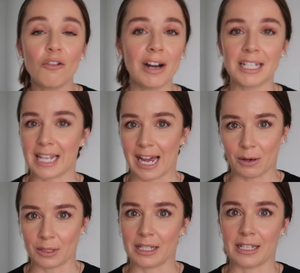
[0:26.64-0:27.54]
the rest of the
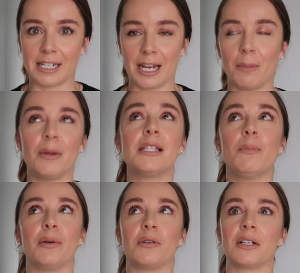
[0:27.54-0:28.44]
house is a tip. It's a
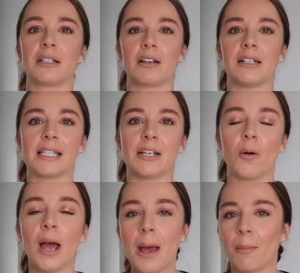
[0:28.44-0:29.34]
building site
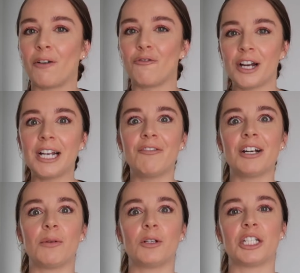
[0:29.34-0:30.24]
still, but I
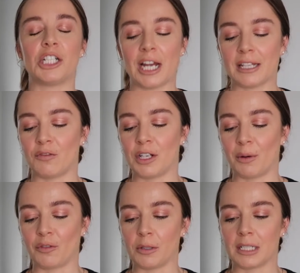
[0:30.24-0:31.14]
really wanted to share this video
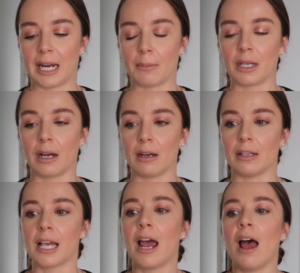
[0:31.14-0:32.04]
with you today because